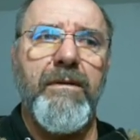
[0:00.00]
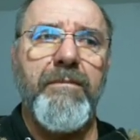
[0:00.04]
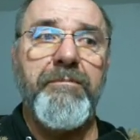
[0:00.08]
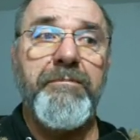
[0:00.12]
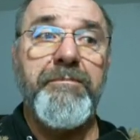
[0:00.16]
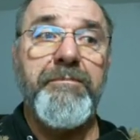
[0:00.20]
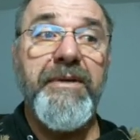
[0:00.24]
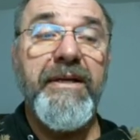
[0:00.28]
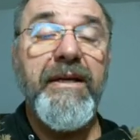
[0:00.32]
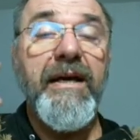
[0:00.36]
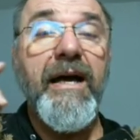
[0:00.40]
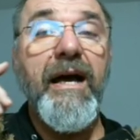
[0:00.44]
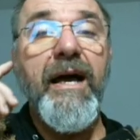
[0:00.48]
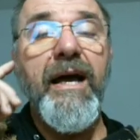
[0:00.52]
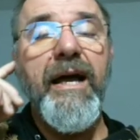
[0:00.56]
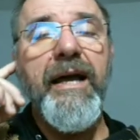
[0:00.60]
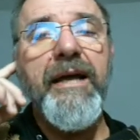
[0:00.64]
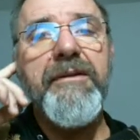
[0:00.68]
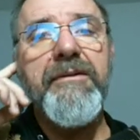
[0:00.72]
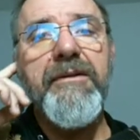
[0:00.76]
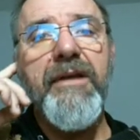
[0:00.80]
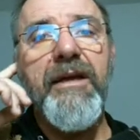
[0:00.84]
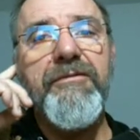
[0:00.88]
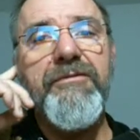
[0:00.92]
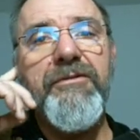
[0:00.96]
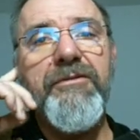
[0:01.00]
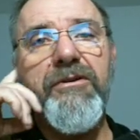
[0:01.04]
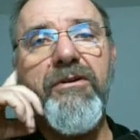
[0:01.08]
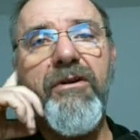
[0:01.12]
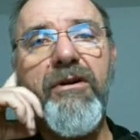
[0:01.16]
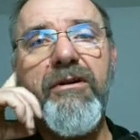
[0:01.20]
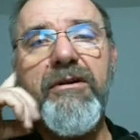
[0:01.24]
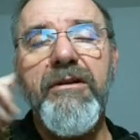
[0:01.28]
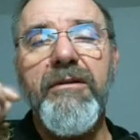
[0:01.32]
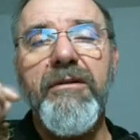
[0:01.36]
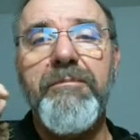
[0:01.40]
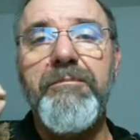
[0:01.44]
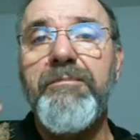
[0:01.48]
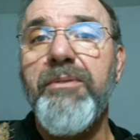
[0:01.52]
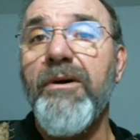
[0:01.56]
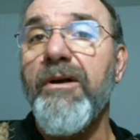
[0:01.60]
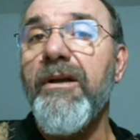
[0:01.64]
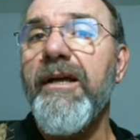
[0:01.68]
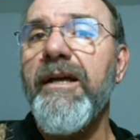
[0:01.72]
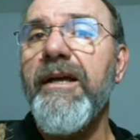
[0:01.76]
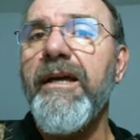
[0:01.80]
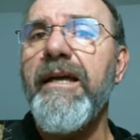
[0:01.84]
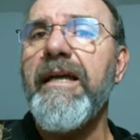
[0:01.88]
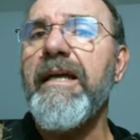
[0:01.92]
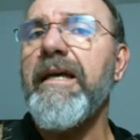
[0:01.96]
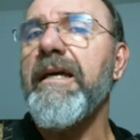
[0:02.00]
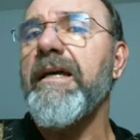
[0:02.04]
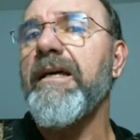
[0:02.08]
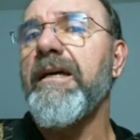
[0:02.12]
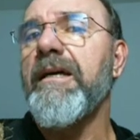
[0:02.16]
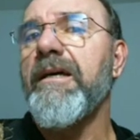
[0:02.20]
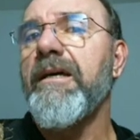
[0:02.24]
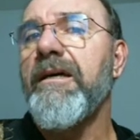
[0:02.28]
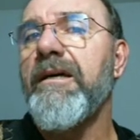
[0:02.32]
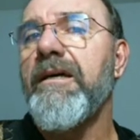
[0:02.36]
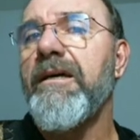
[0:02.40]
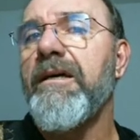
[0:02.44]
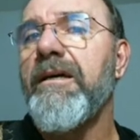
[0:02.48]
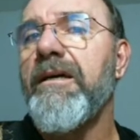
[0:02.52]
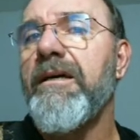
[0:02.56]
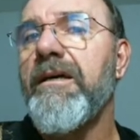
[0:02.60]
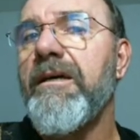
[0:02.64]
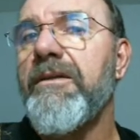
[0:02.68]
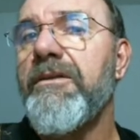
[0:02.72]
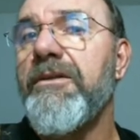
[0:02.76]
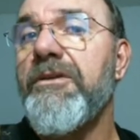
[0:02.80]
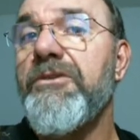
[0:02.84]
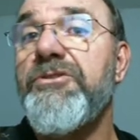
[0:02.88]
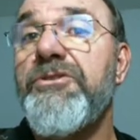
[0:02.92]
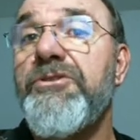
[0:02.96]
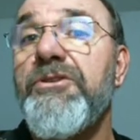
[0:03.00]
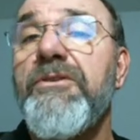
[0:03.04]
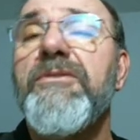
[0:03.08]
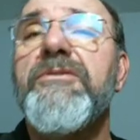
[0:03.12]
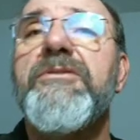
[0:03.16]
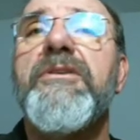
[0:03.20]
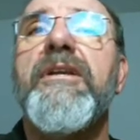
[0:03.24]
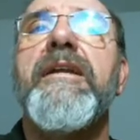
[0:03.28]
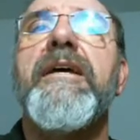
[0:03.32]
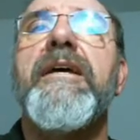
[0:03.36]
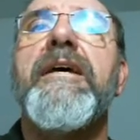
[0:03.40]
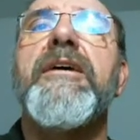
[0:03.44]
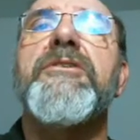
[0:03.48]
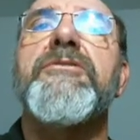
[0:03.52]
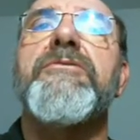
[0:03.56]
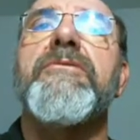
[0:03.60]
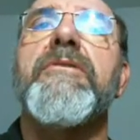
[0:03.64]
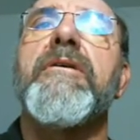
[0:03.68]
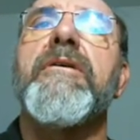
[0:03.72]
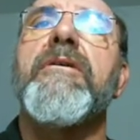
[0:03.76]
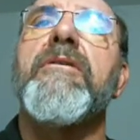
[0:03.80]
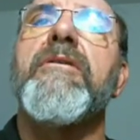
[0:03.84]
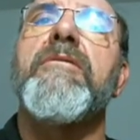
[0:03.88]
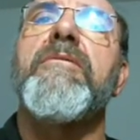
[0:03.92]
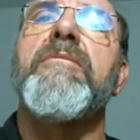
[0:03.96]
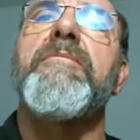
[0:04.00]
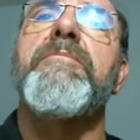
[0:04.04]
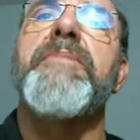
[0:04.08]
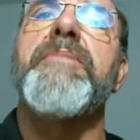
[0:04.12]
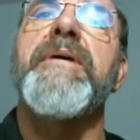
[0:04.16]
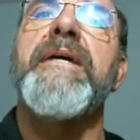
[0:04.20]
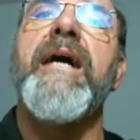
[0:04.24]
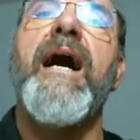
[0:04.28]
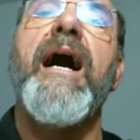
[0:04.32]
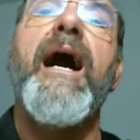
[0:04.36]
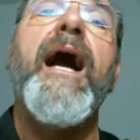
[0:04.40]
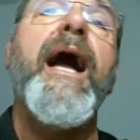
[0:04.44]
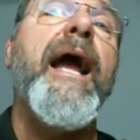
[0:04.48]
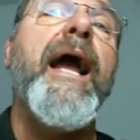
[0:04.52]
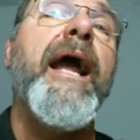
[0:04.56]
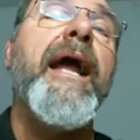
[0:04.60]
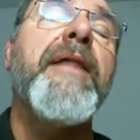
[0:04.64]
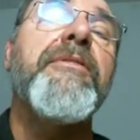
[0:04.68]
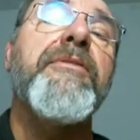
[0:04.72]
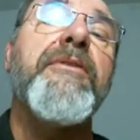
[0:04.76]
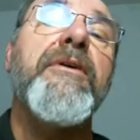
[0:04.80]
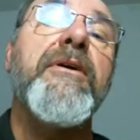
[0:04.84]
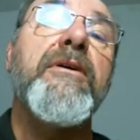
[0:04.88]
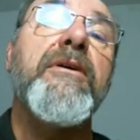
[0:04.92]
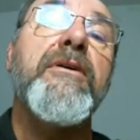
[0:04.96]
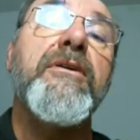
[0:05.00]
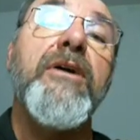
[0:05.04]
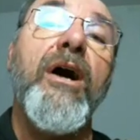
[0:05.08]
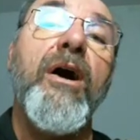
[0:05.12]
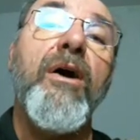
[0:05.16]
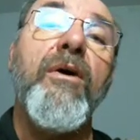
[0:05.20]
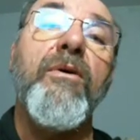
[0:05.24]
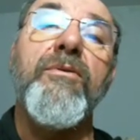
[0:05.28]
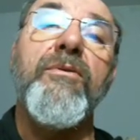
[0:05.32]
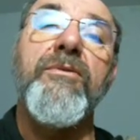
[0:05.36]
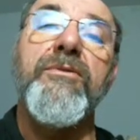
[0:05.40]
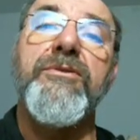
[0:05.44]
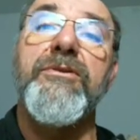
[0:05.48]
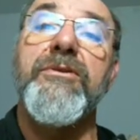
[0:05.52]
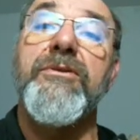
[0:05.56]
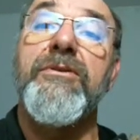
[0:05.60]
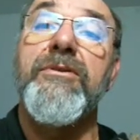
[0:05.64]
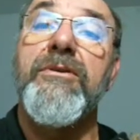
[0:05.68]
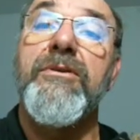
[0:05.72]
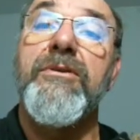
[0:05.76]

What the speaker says: if you're going to bully the Jews in Israel behind the coat